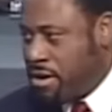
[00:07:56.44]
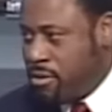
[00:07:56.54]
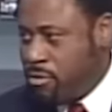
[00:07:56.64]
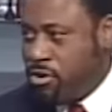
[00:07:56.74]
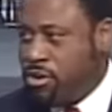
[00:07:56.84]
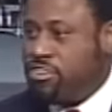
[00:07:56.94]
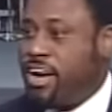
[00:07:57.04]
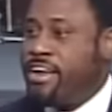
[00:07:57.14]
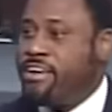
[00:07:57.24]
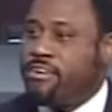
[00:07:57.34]
Let we go to
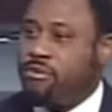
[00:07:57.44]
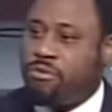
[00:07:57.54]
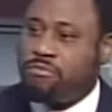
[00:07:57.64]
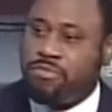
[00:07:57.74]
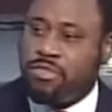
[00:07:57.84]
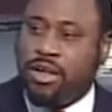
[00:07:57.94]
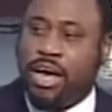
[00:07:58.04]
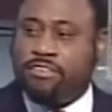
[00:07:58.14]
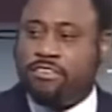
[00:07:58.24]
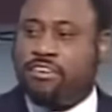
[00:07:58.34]
China, the
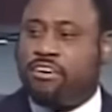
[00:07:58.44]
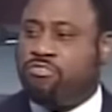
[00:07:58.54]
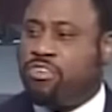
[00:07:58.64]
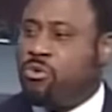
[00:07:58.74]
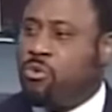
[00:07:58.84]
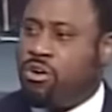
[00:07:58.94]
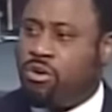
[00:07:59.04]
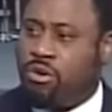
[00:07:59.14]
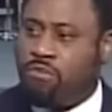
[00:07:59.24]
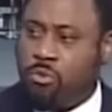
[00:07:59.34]
largest country in the
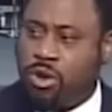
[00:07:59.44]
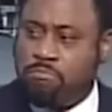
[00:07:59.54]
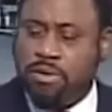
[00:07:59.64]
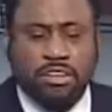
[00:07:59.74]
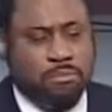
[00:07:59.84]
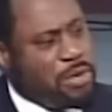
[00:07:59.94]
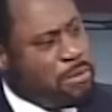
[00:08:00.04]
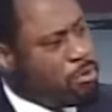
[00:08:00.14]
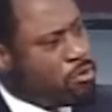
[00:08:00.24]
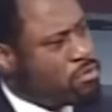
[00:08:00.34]
world, over 1 billion
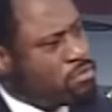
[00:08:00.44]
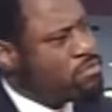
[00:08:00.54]
people.